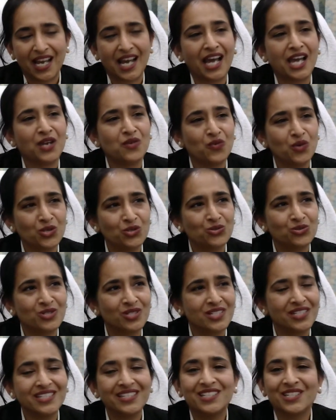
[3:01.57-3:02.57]
I want to
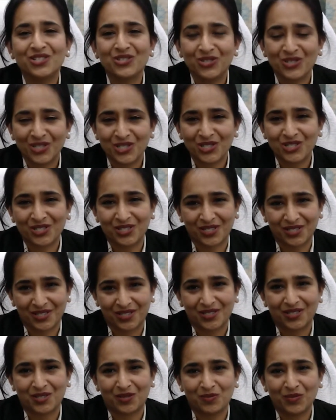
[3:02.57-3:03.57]
study literature
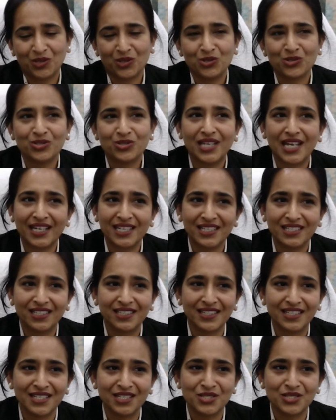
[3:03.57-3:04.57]
because that
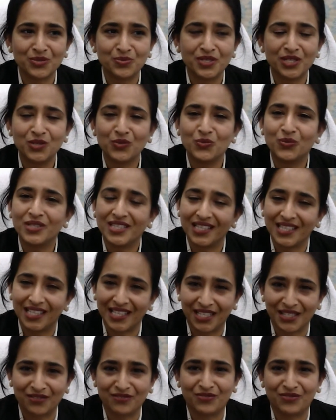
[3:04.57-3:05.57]
connects me with
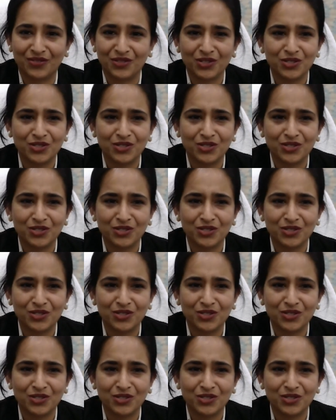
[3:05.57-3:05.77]
life.